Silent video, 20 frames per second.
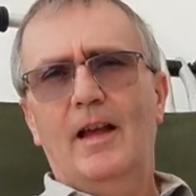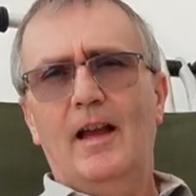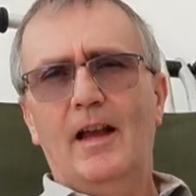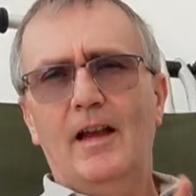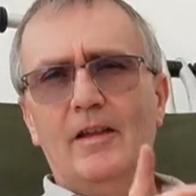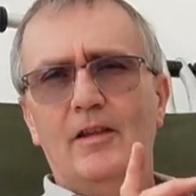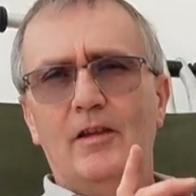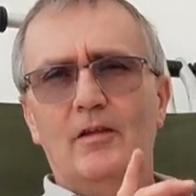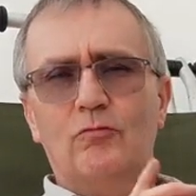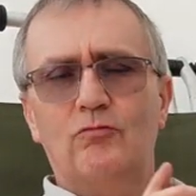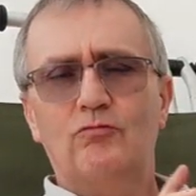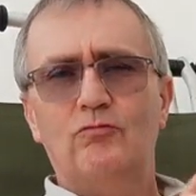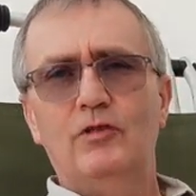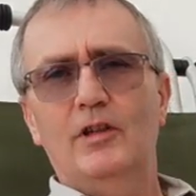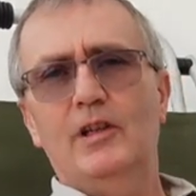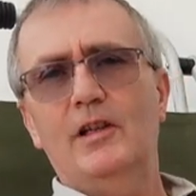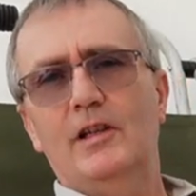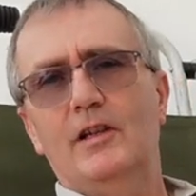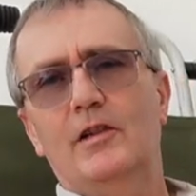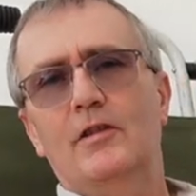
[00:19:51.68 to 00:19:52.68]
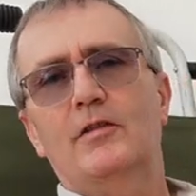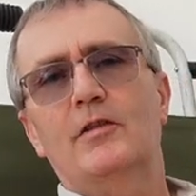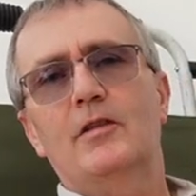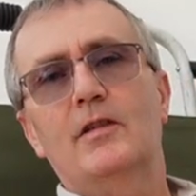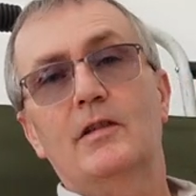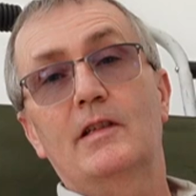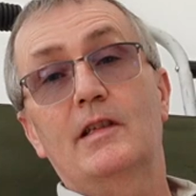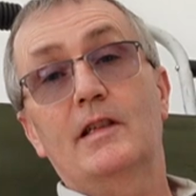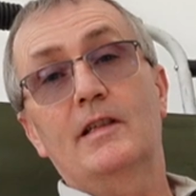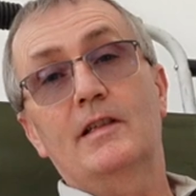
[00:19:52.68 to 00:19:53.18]
And the really good
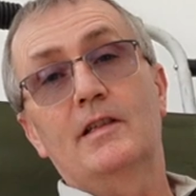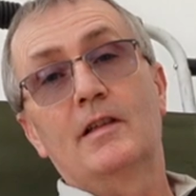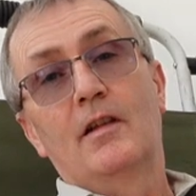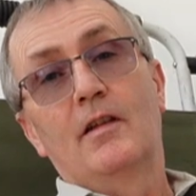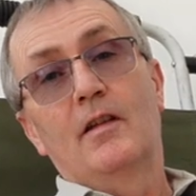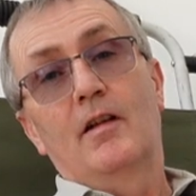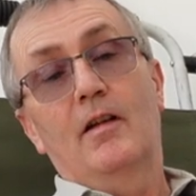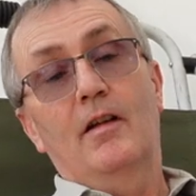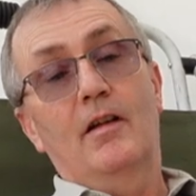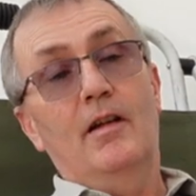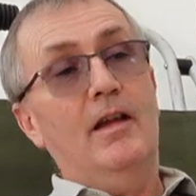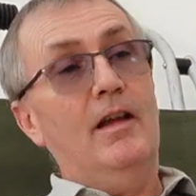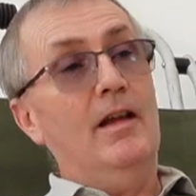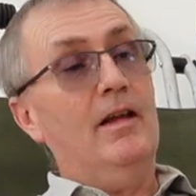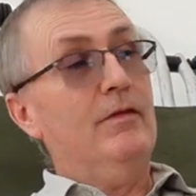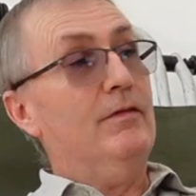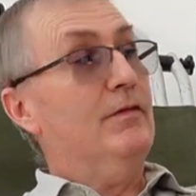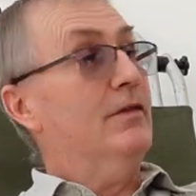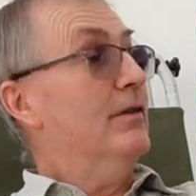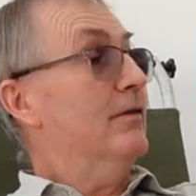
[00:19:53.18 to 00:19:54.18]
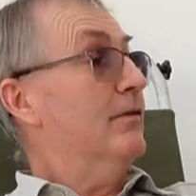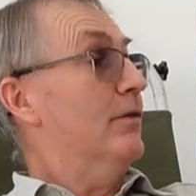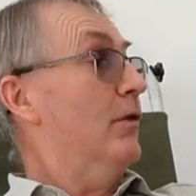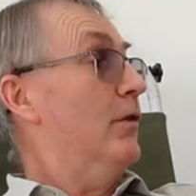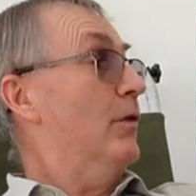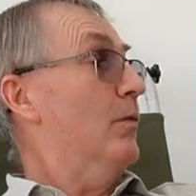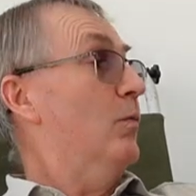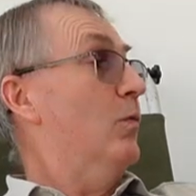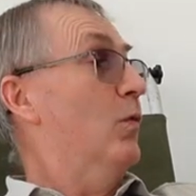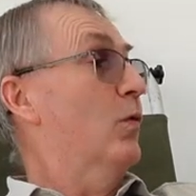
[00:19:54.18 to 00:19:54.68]
news is I have now got
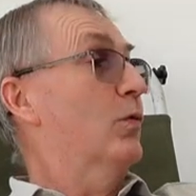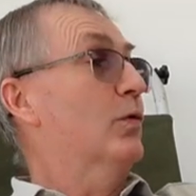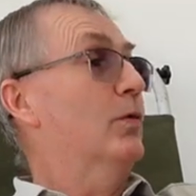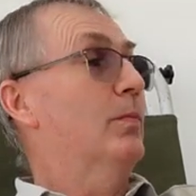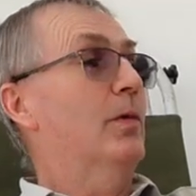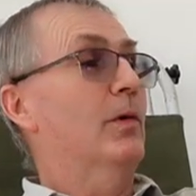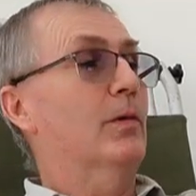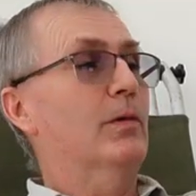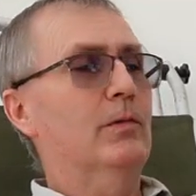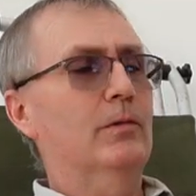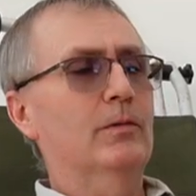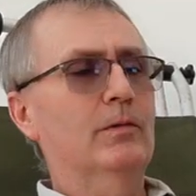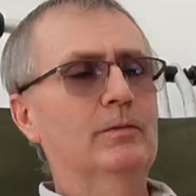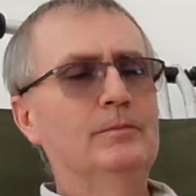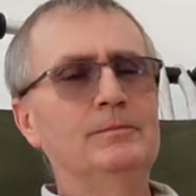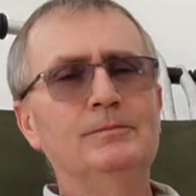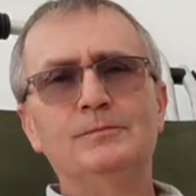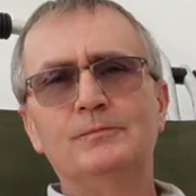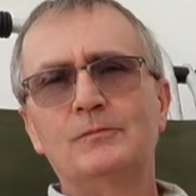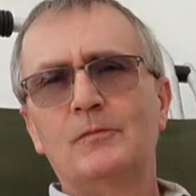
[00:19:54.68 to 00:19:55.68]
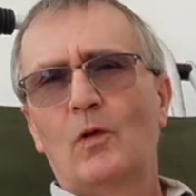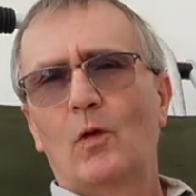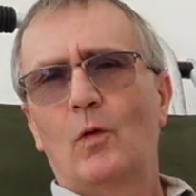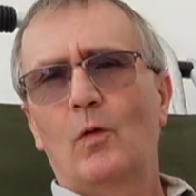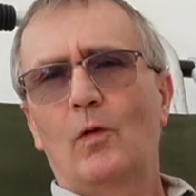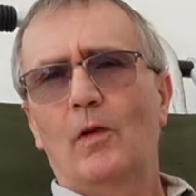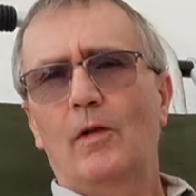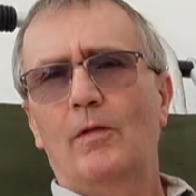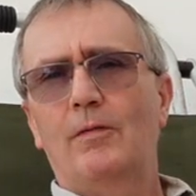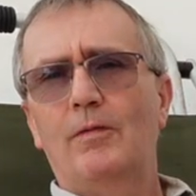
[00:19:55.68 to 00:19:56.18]
a water bottle
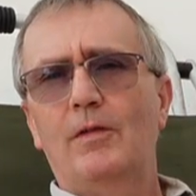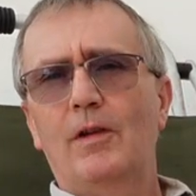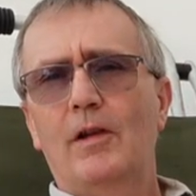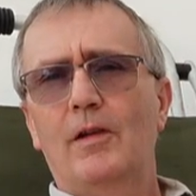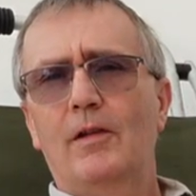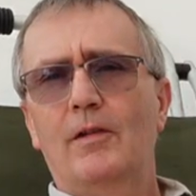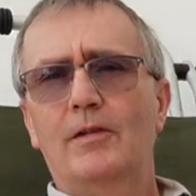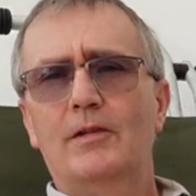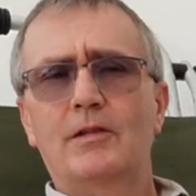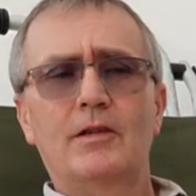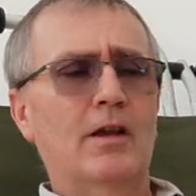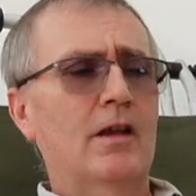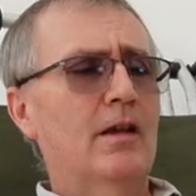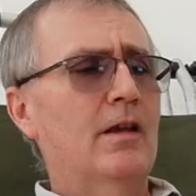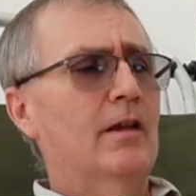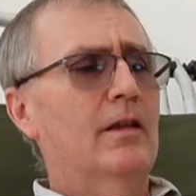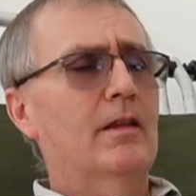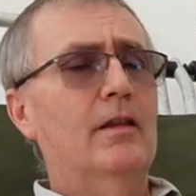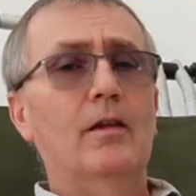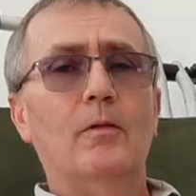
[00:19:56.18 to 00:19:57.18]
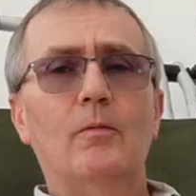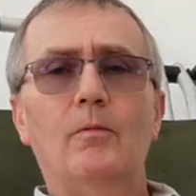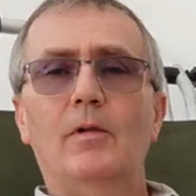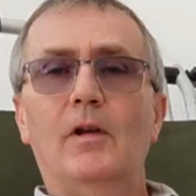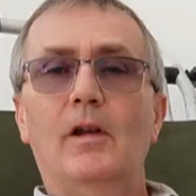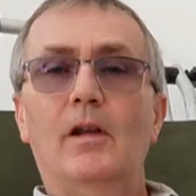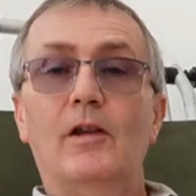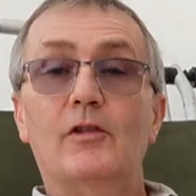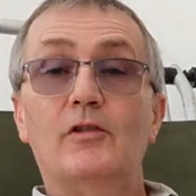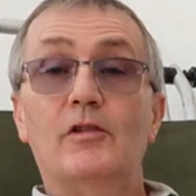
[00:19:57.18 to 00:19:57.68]
or a flask that
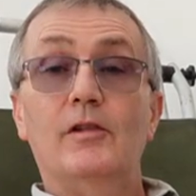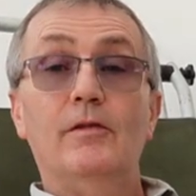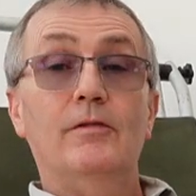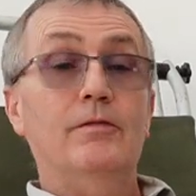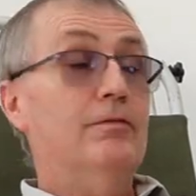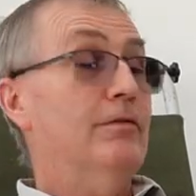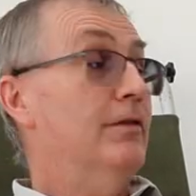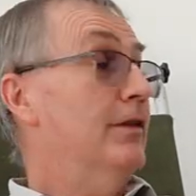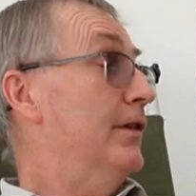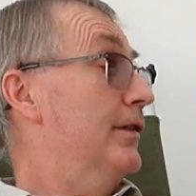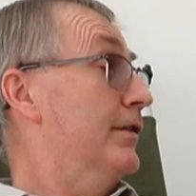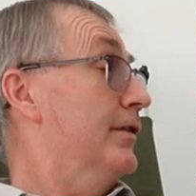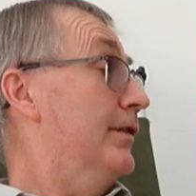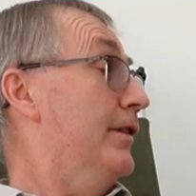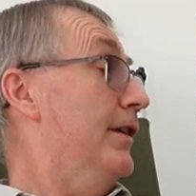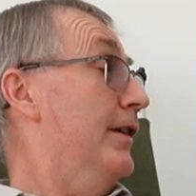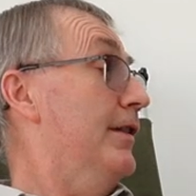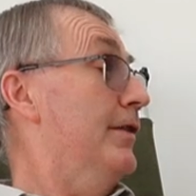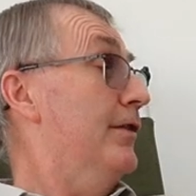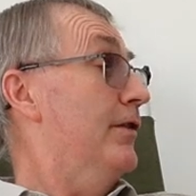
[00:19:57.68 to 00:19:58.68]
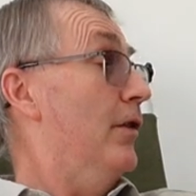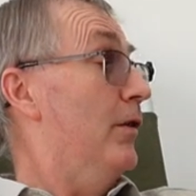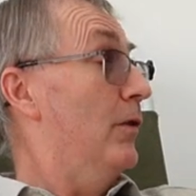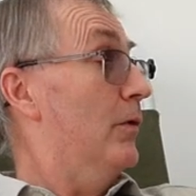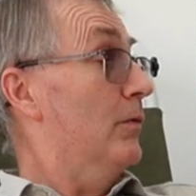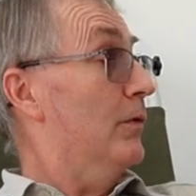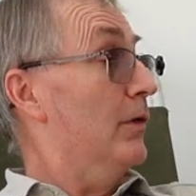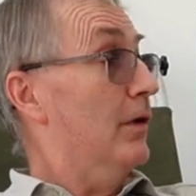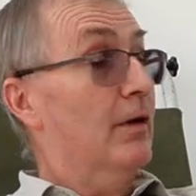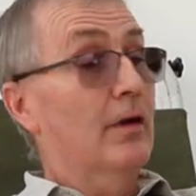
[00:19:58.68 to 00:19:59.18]
will actually fit in the
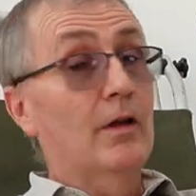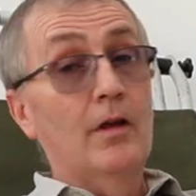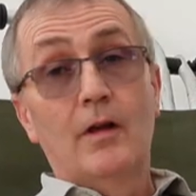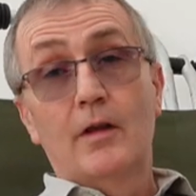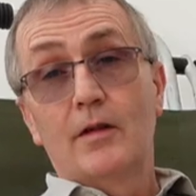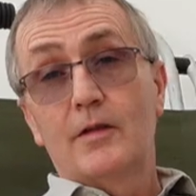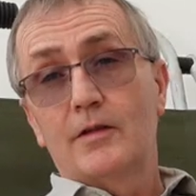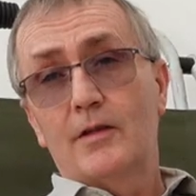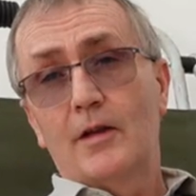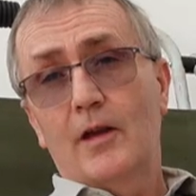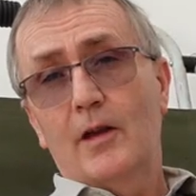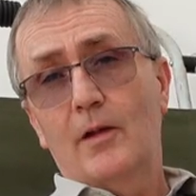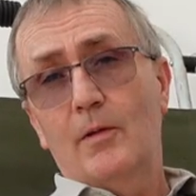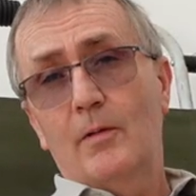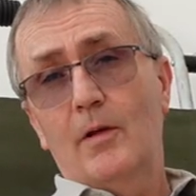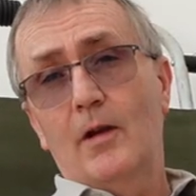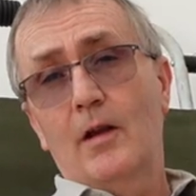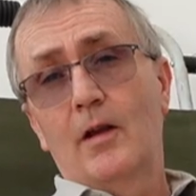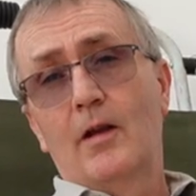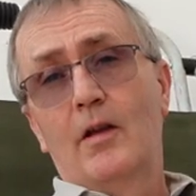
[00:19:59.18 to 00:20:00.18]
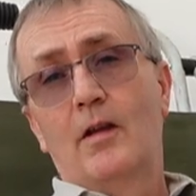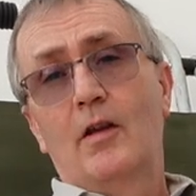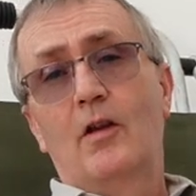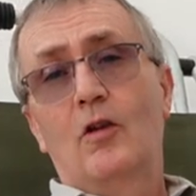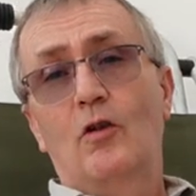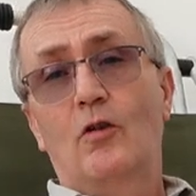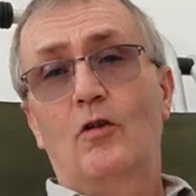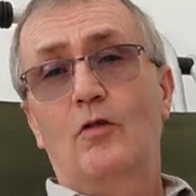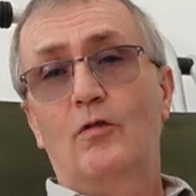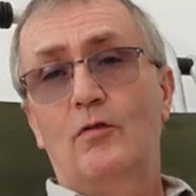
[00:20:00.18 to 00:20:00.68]
holder. So
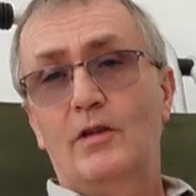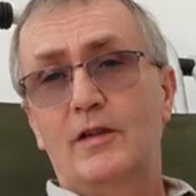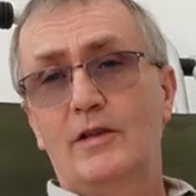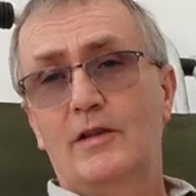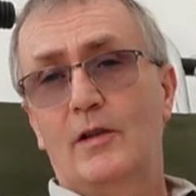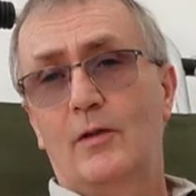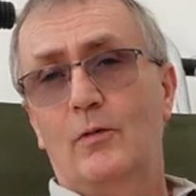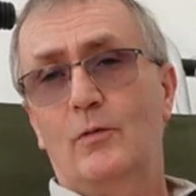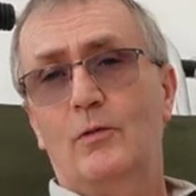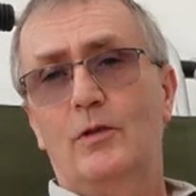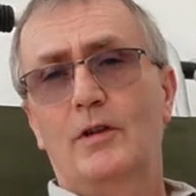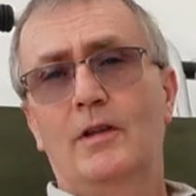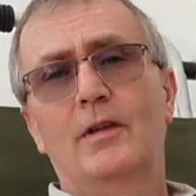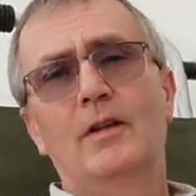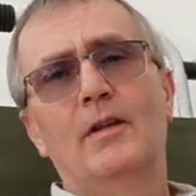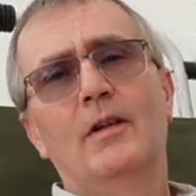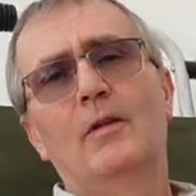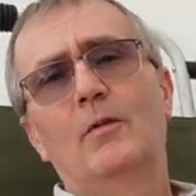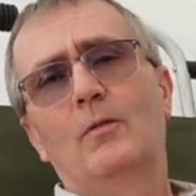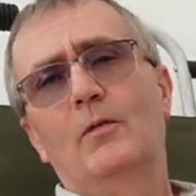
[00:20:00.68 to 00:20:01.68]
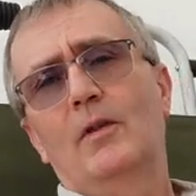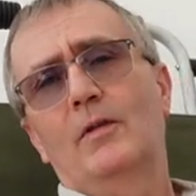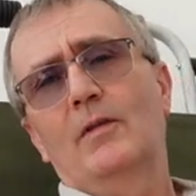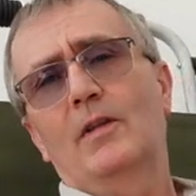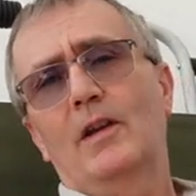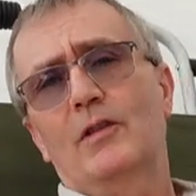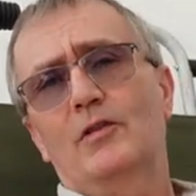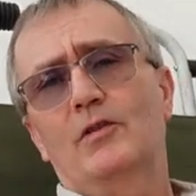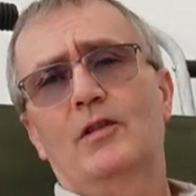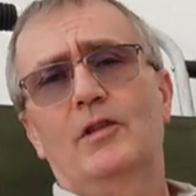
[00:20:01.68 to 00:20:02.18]
a result, we've
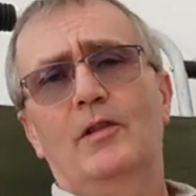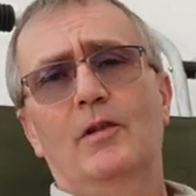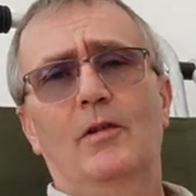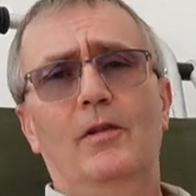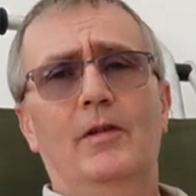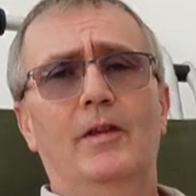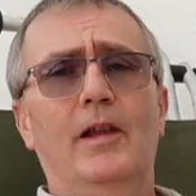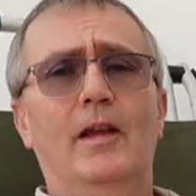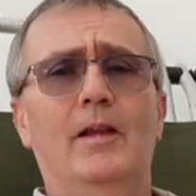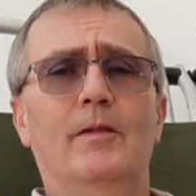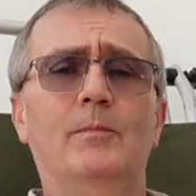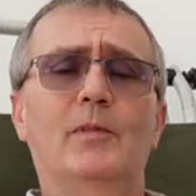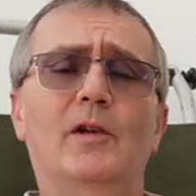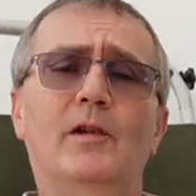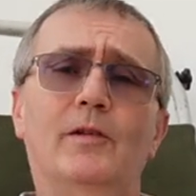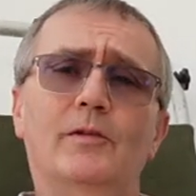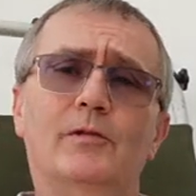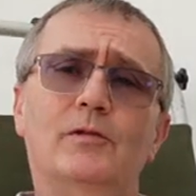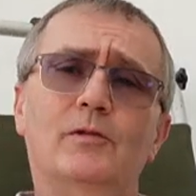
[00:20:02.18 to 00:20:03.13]
actually got that part